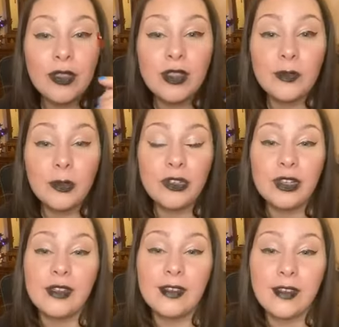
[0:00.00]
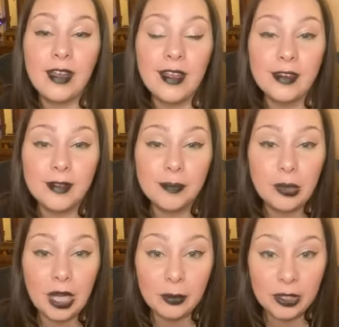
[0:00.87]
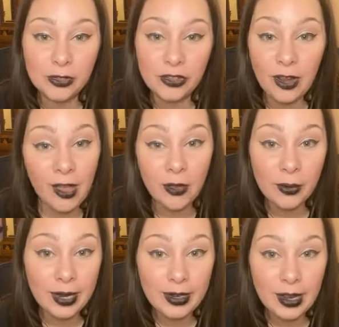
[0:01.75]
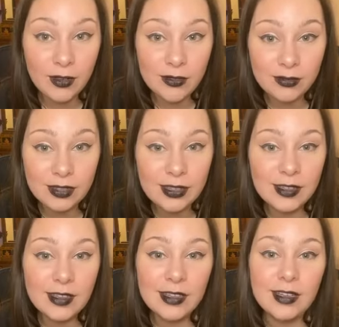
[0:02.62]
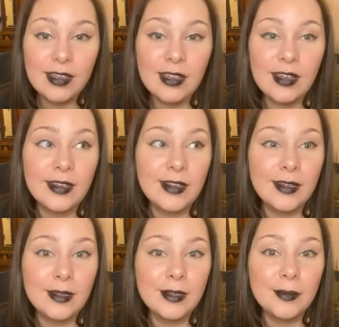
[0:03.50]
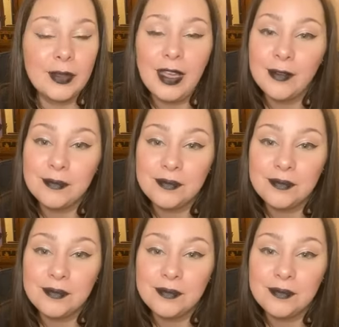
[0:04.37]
this particular kind of popular style right now. Yeah.